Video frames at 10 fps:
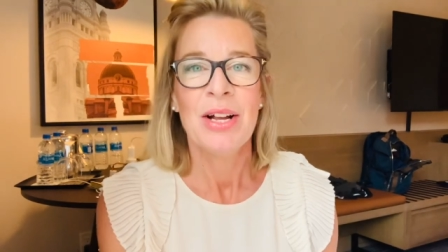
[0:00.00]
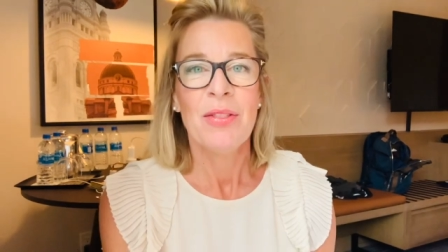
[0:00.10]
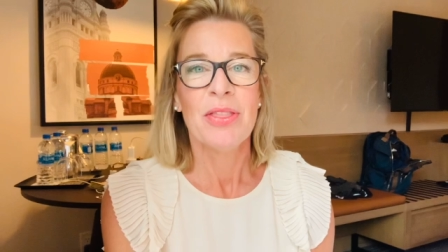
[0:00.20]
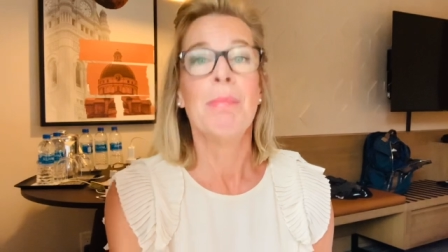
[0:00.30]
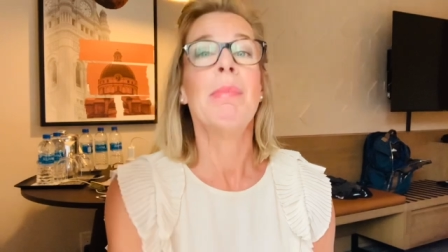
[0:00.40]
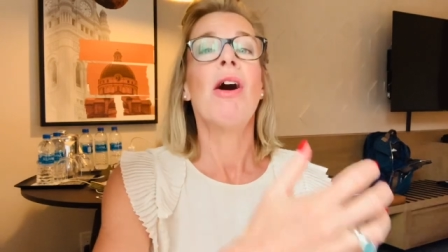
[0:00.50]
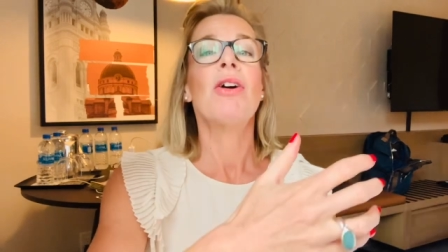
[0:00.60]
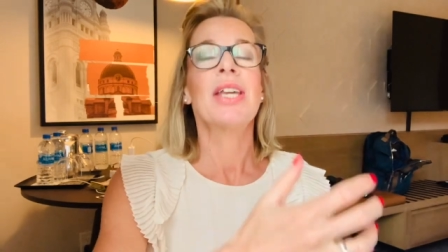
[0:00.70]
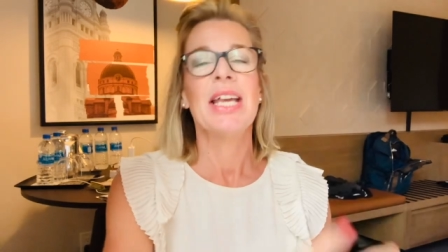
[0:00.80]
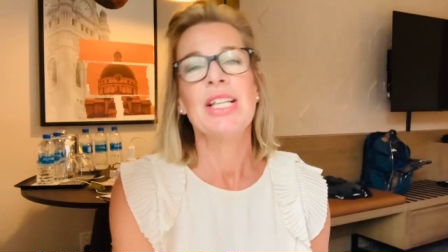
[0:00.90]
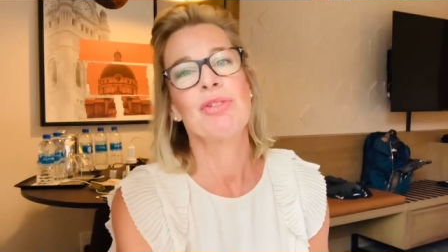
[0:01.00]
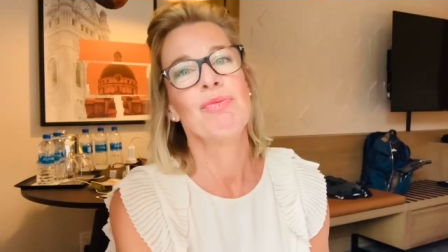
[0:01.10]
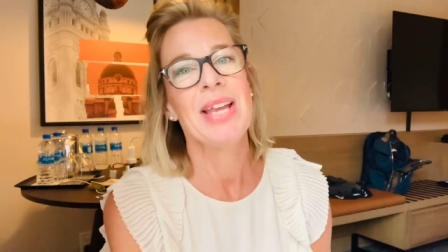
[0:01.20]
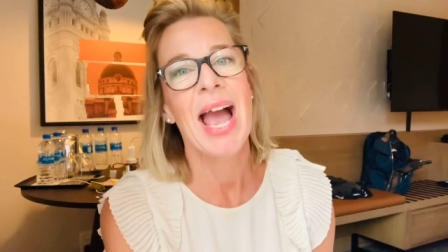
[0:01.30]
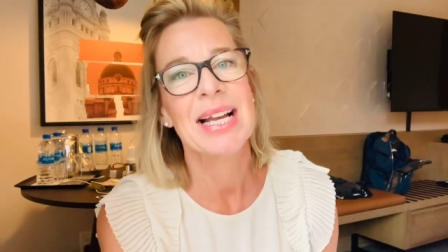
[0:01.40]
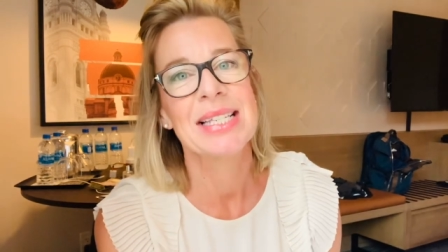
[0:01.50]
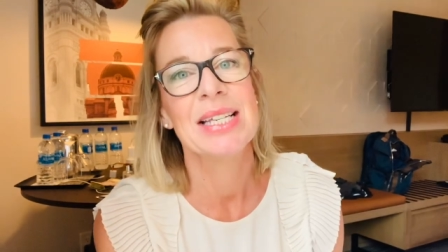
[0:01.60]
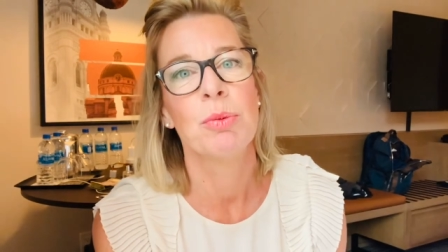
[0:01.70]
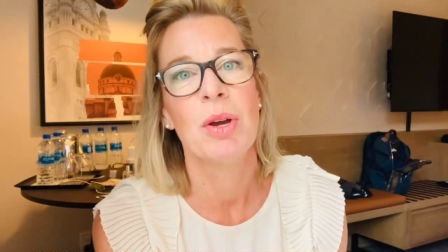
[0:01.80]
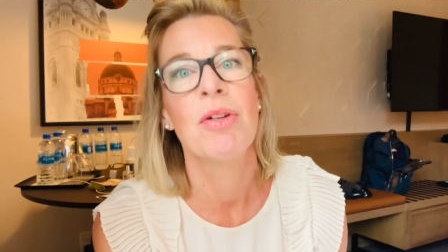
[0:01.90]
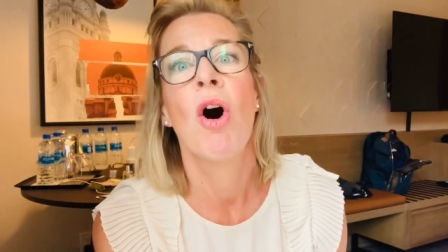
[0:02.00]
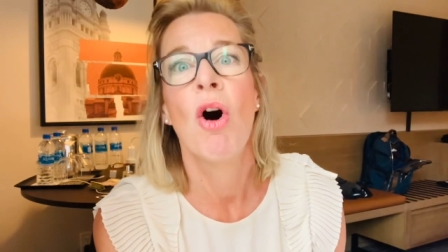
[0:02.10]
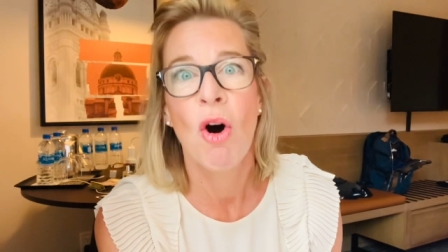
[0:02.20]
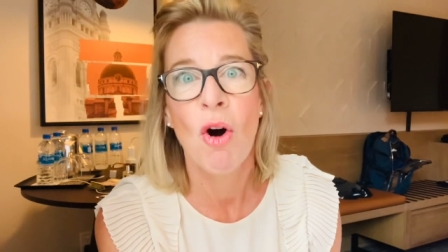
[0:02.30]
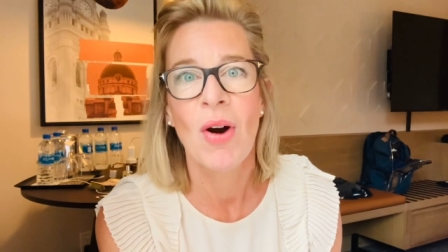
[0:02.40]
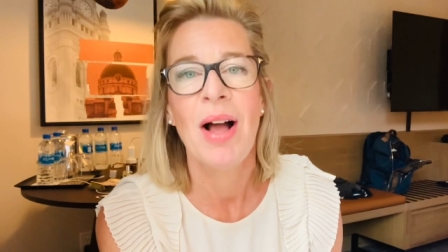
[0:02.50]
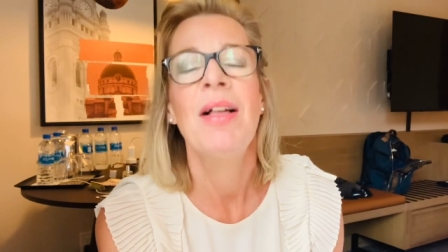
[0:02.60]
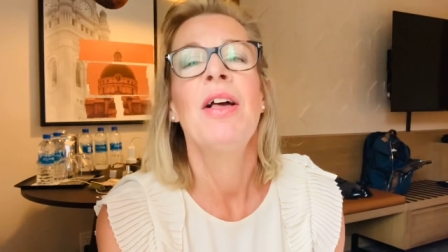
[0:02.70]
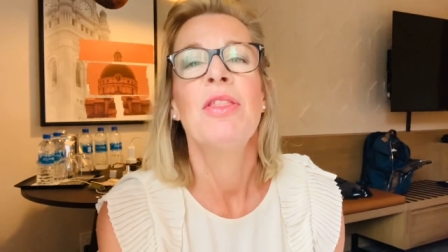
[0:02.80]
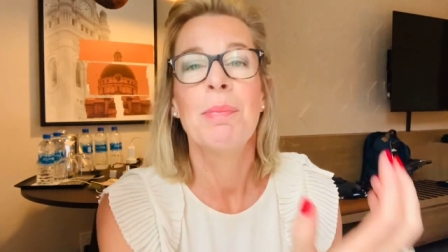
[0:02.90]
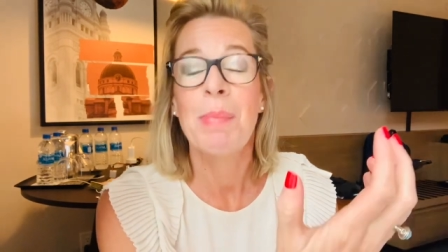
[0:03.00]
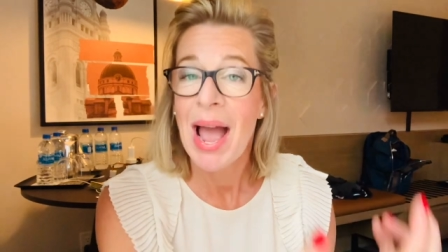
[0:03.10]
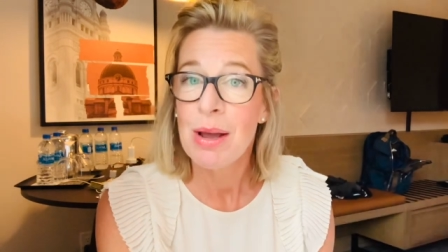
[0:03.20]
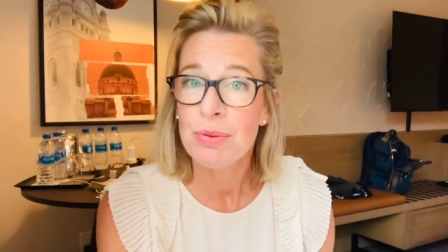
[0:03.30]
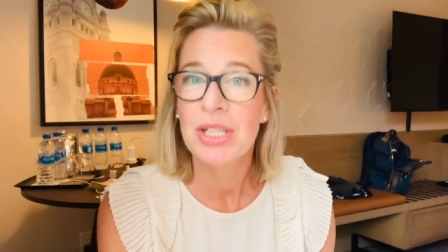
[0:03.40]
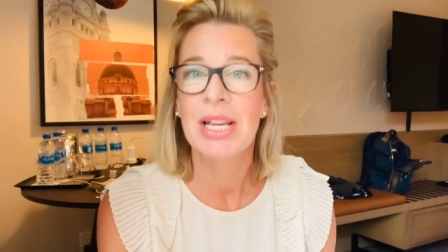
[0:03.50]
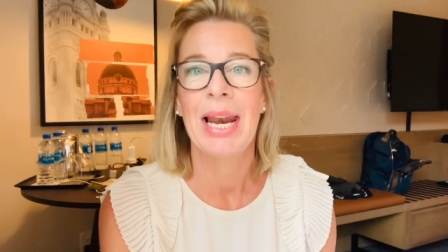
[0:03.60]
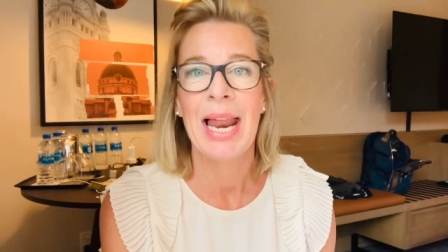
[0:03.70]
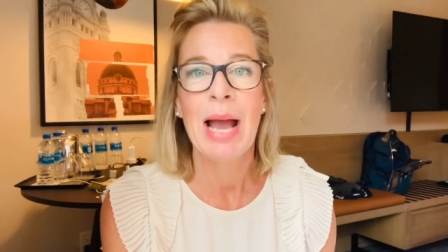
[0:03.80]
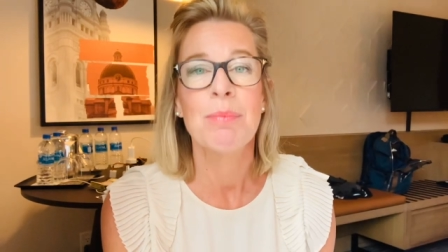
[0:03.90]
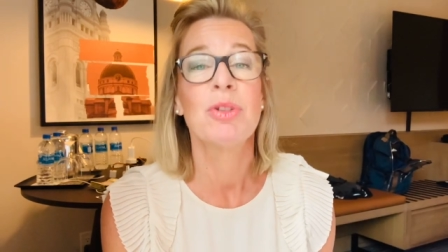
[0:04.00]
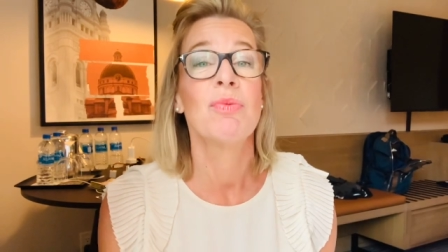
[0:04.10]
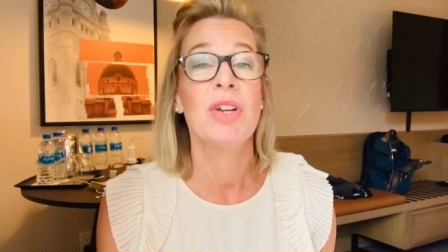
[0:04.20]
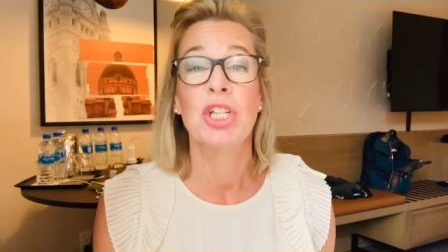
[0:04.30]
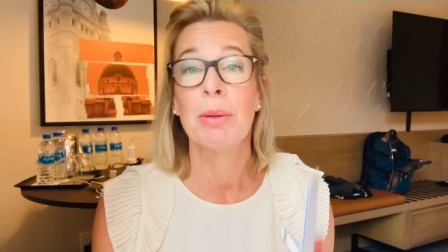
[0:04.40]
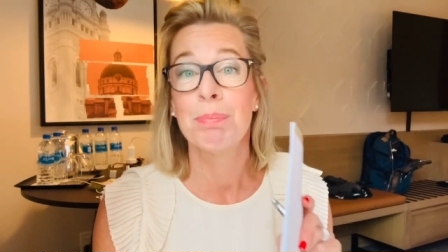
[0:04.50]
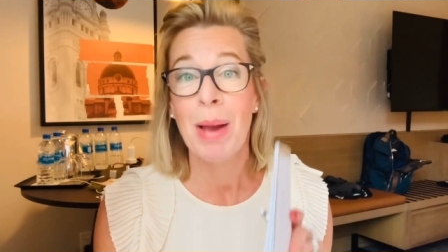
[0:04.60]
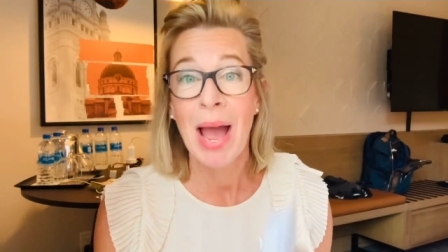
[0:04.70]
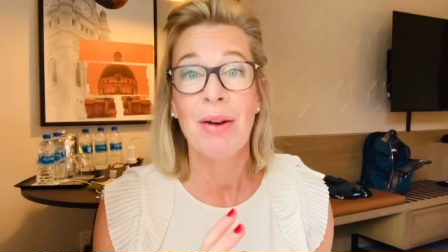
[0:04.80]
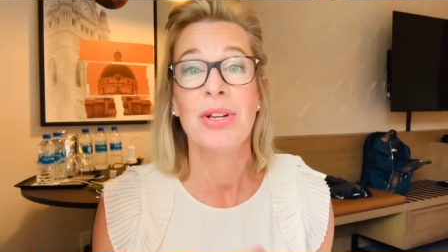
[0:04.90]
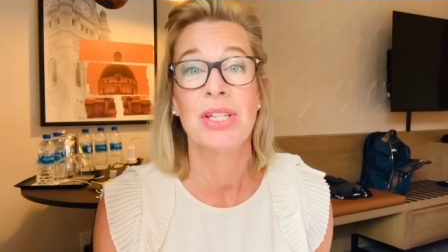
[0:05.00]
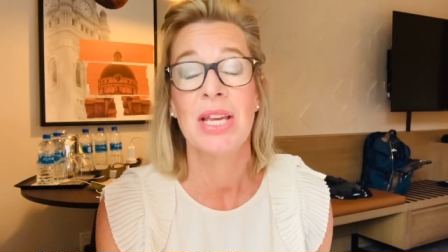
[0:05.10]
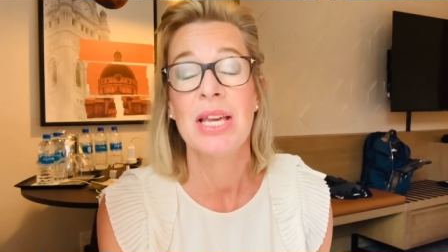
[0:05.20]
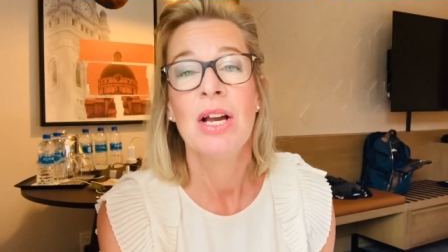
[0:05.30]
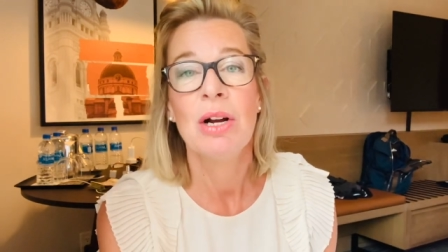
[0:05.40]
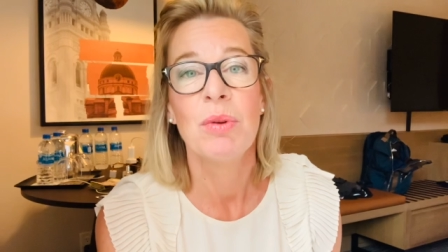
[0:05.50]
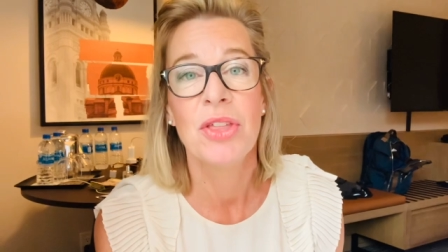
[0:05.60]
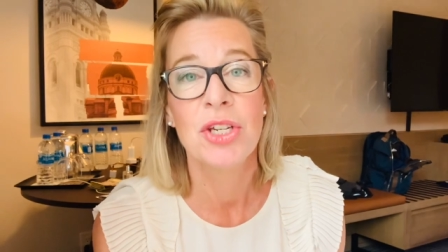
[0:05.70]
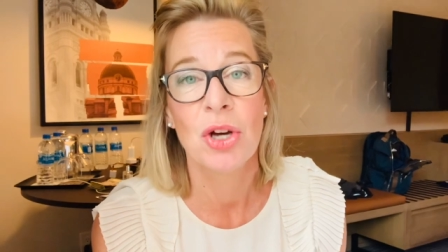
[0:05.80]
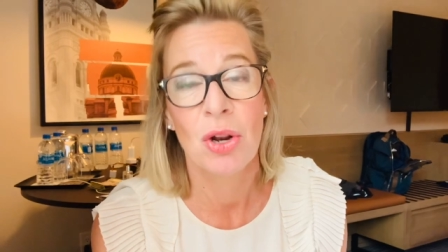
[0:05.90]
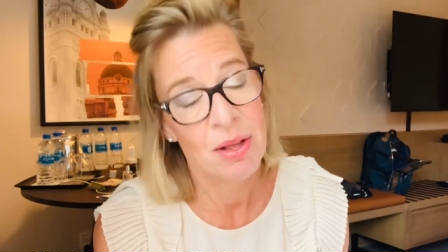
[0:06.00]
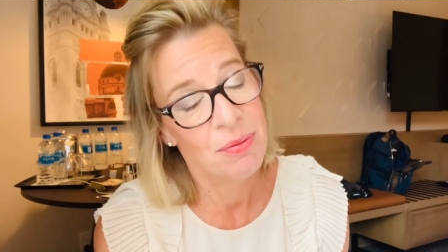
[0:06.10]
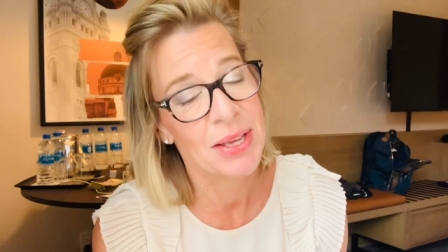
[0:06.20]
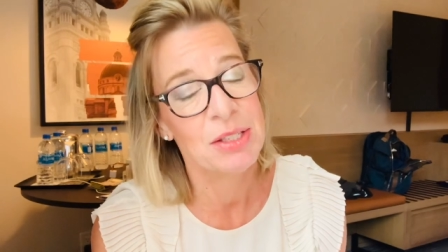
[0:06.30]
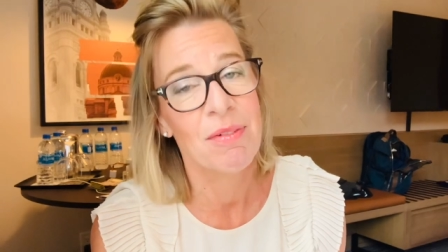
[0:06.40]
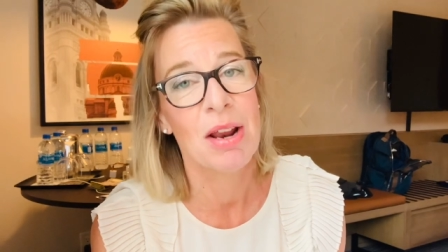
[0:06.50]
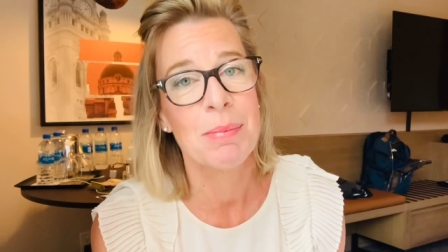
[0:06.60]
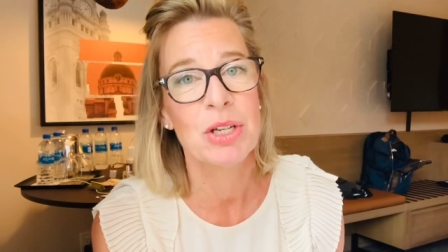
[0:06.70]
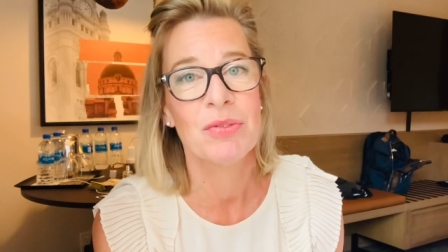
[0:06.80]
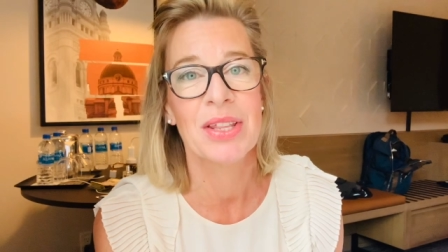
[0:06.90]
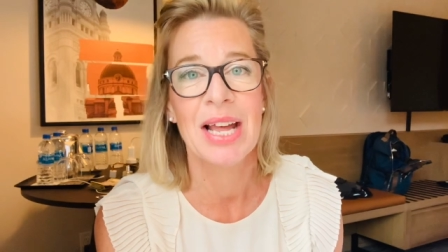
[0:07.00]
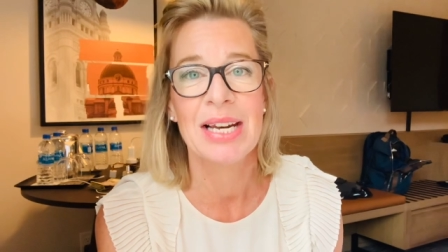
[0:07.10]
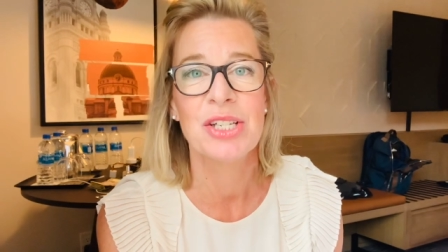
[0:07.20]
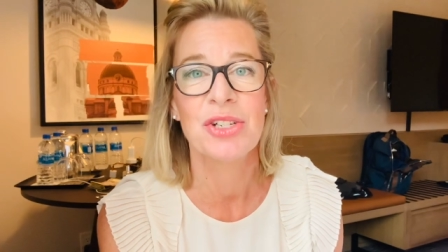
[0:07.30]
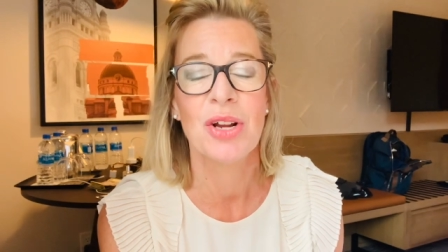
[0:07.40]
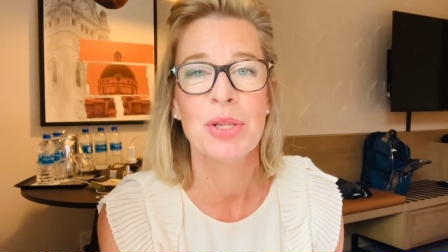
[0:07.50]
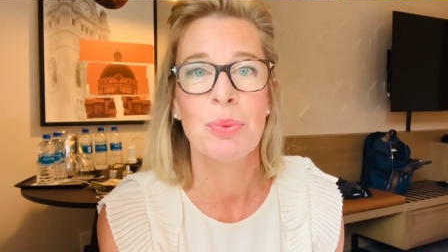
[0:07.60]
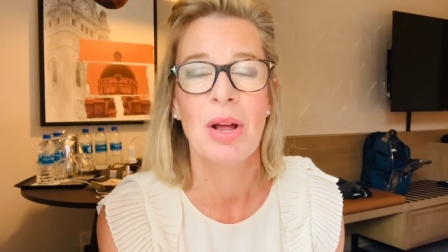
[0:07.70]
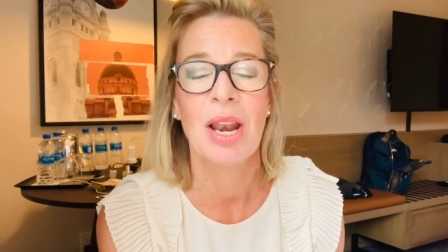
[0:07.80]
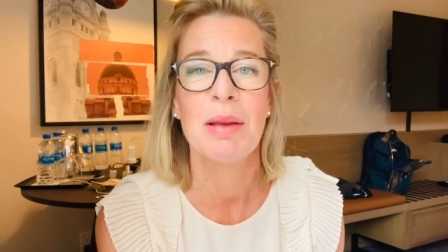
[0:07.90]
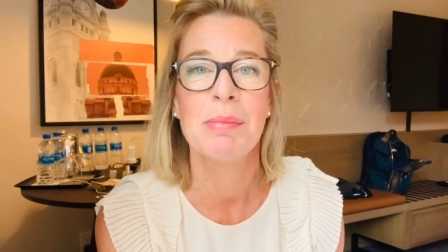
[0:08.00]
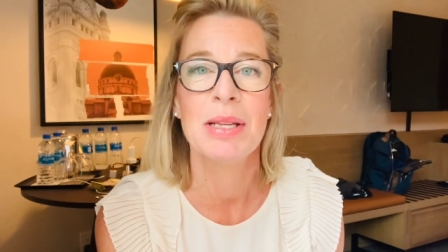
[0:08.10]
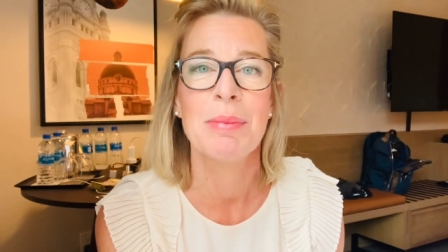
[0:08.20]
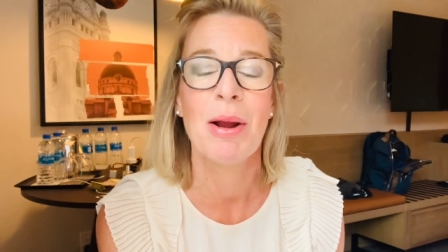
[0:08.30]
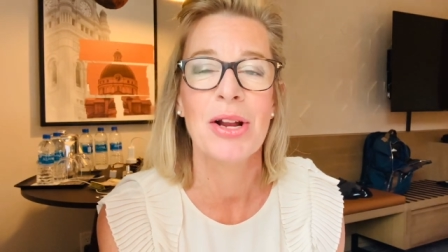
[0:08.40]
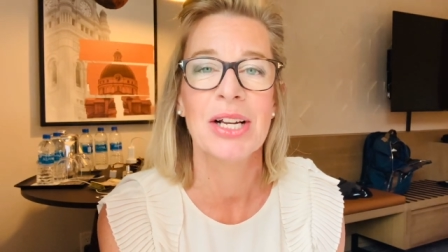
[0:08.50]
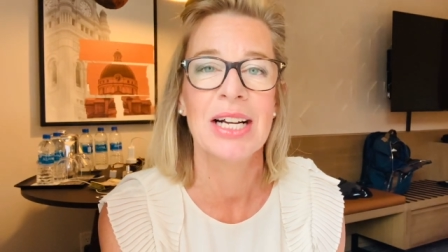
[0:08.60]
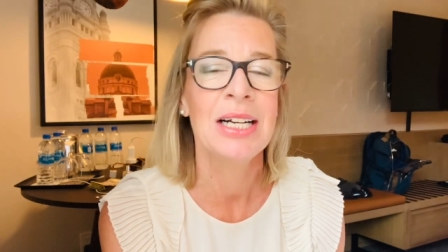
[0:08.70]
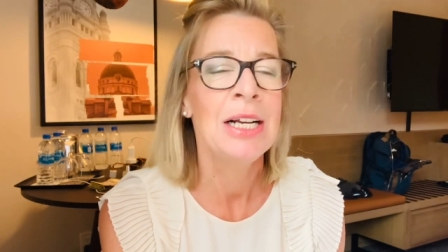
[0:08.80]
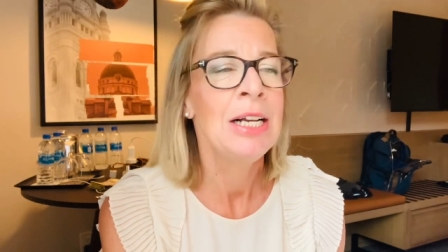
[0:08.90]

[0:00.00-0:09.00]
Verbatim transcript: The markets reacted with horror. The pound collapsed, reaching parity with the dollar. Thanks very much for that, Liz Truss, while I'm in America.